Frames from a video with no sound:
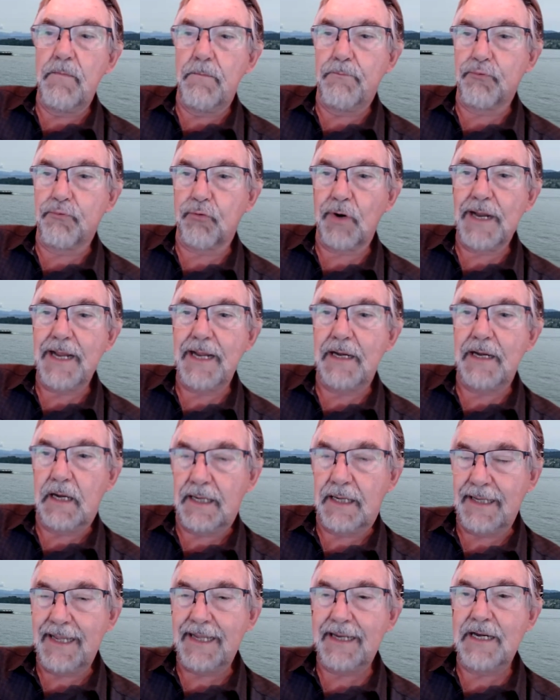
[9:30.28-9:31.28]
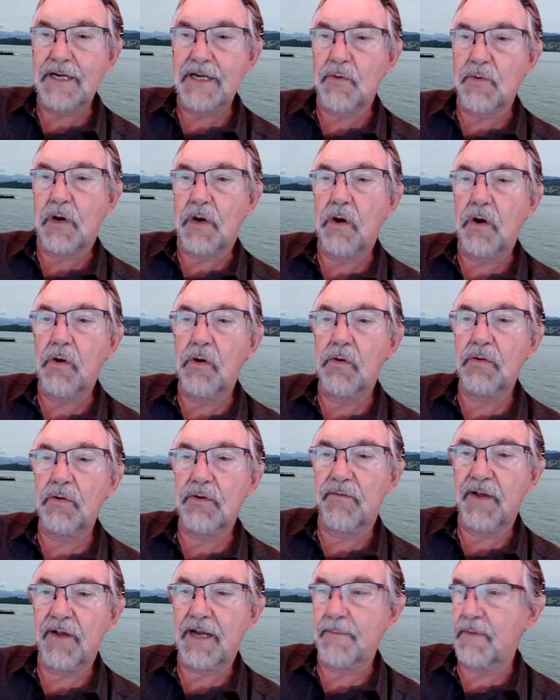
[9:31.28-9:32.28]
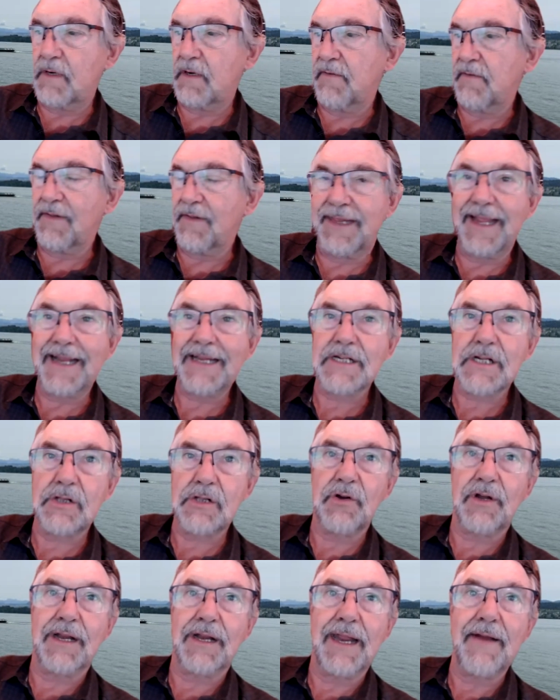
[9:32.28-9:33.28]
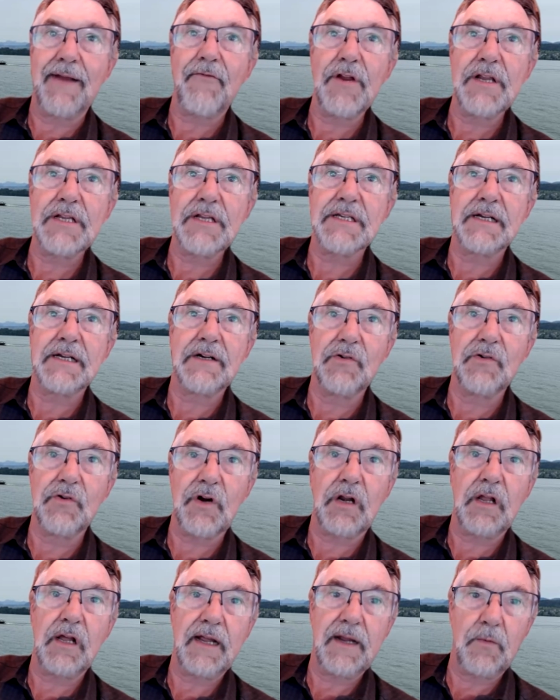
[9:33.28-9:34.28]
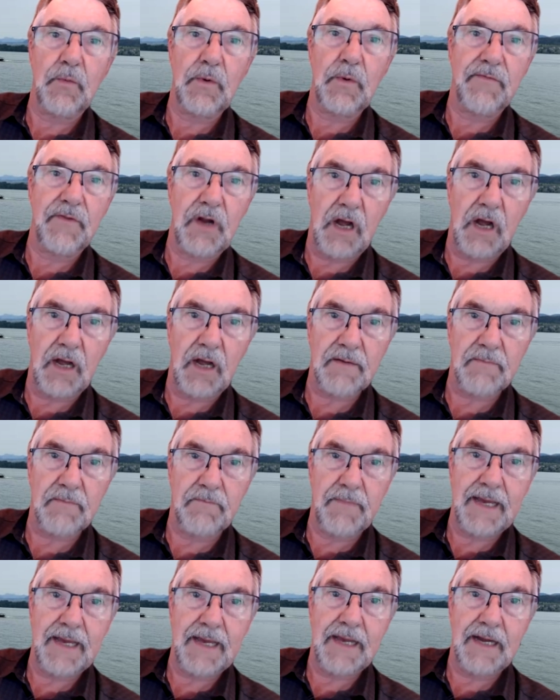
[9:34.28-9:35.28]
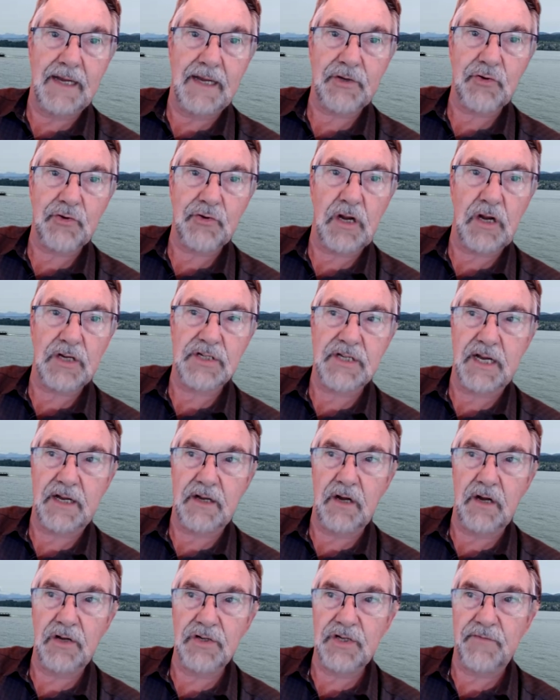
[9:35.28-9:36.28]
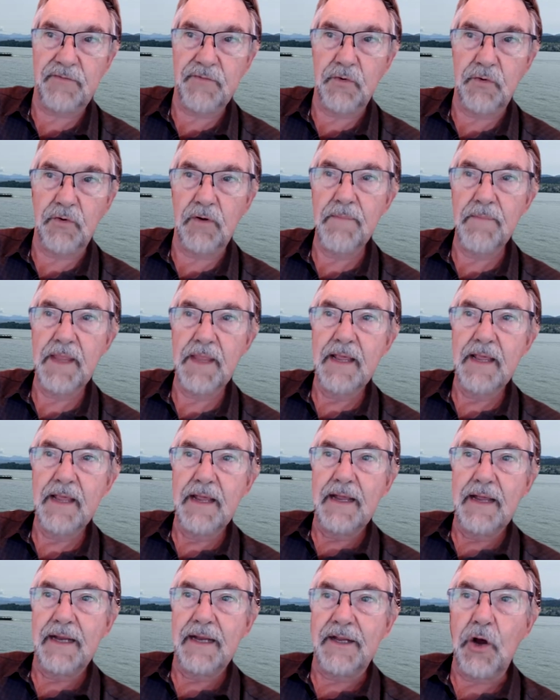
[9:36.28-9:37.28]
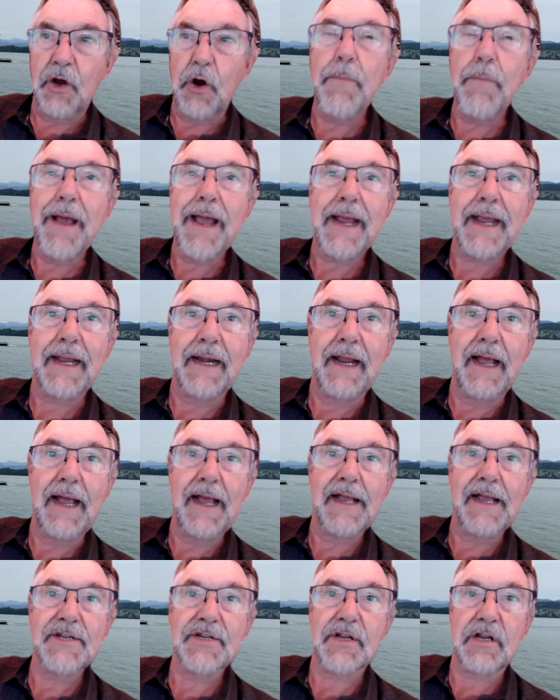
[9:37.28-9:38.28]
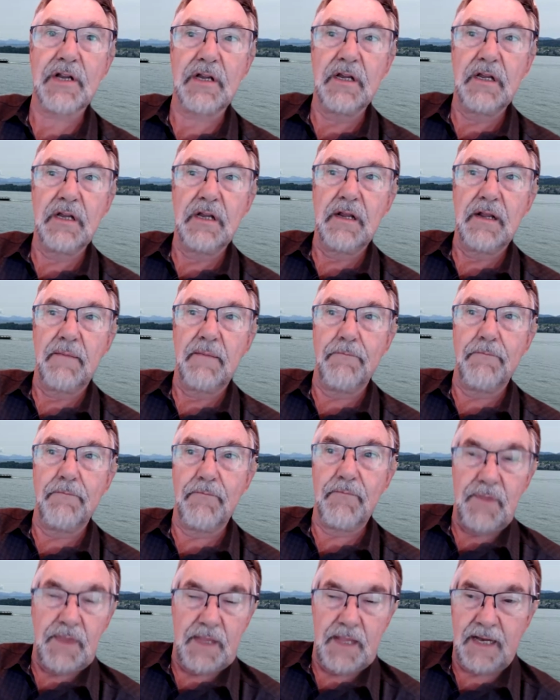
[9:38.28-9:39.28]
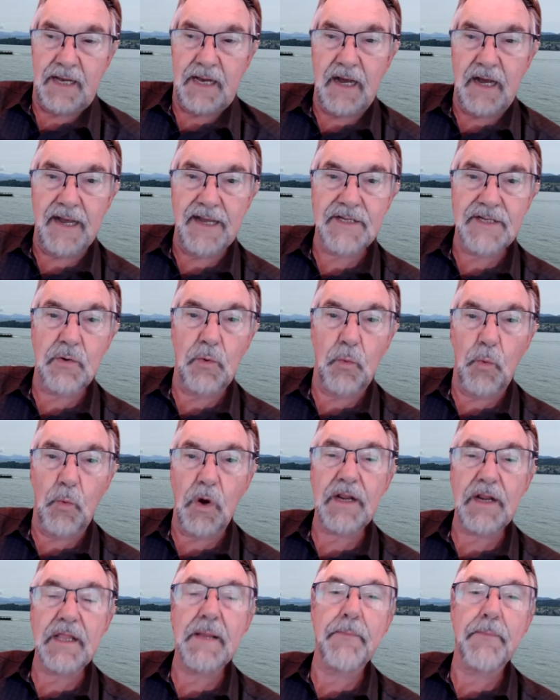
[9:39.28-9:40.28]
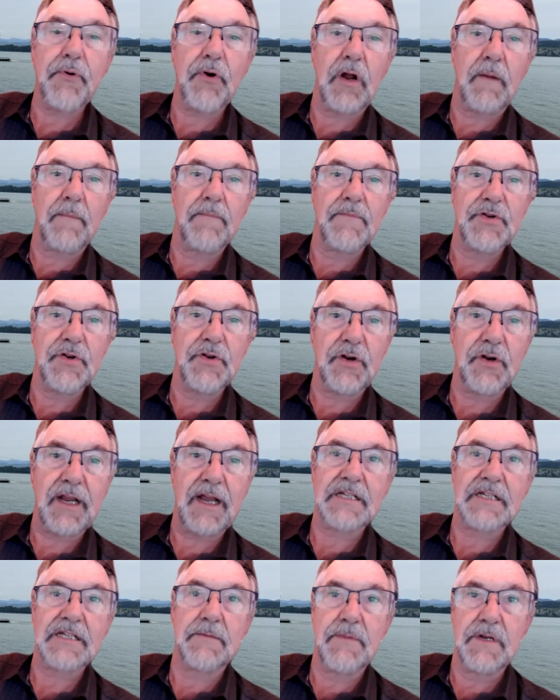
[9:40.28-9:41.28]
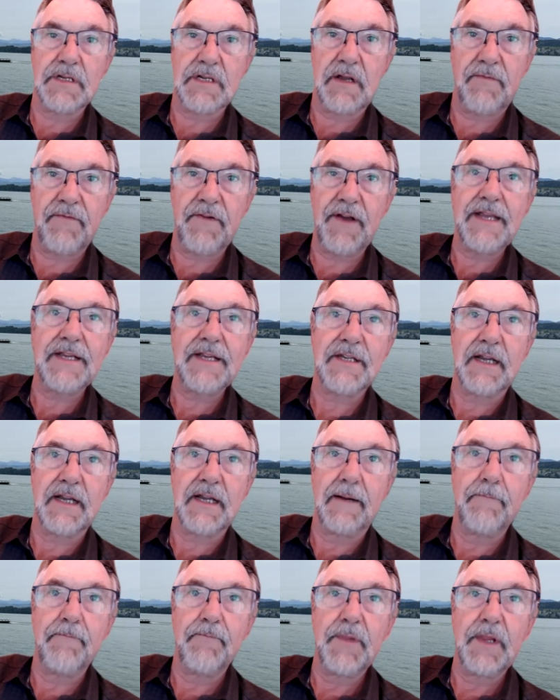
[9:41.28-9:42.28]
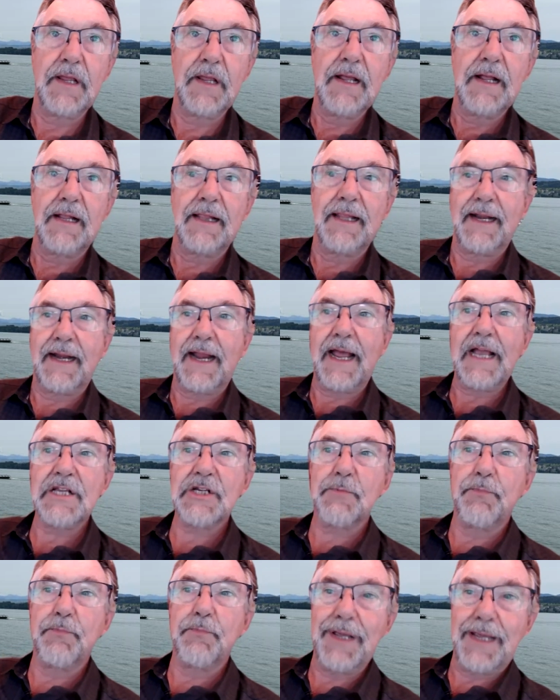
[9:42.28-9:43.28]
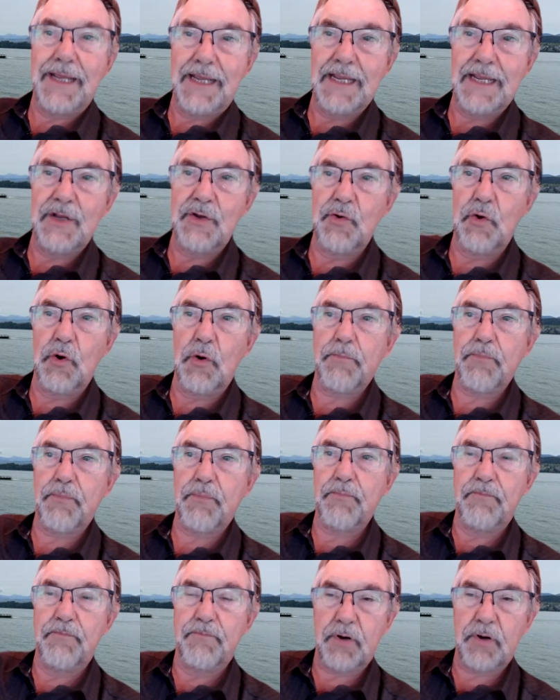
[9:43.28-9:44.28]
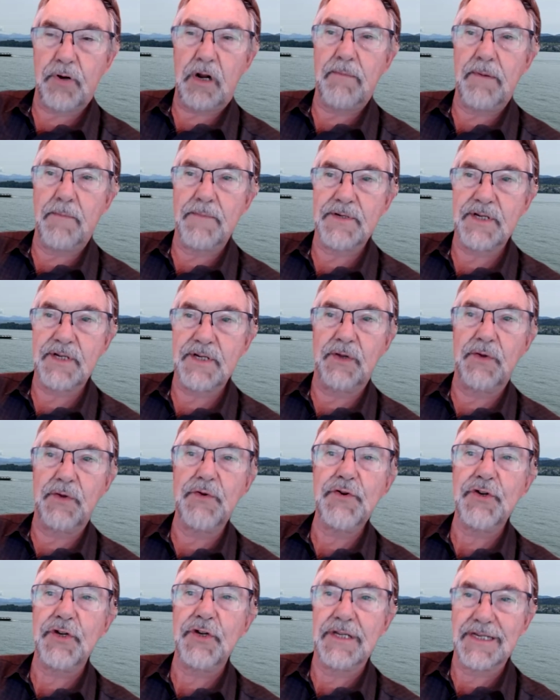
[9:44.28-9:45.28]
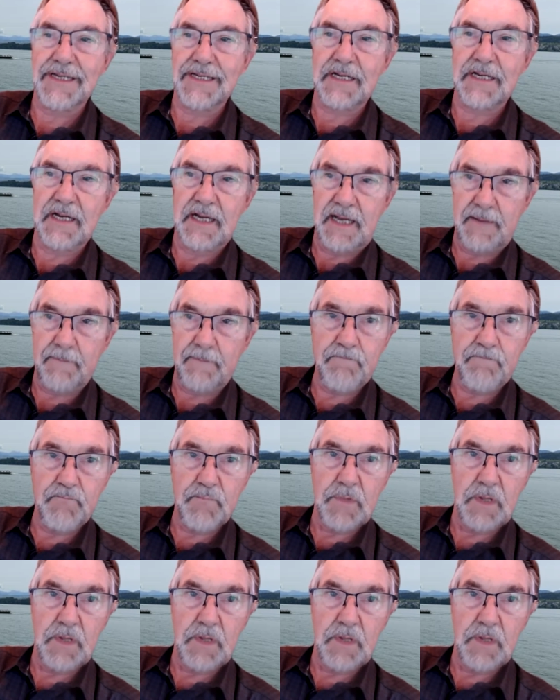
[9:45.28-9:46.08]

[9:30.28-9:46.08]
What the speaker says: led into a whole development of, let's look at every single client we've got making electronics technology for, go back and ask the guys, what are the problems your customers are facing? Let us be your problem solutions team